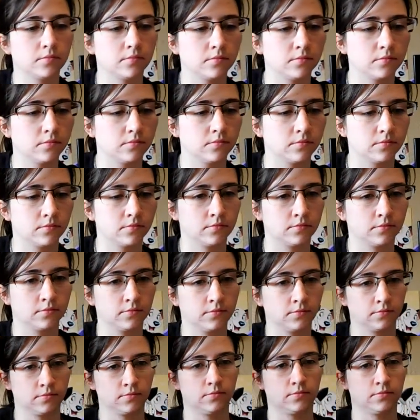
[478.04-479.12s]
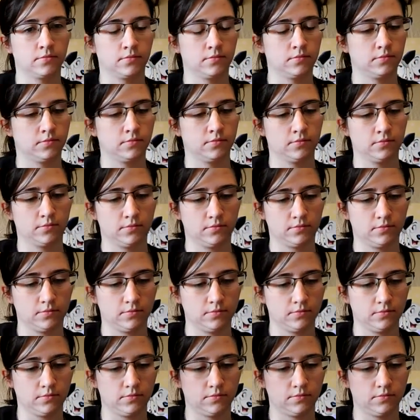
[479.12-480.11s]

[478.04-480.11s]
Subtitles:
This person isn't speaking.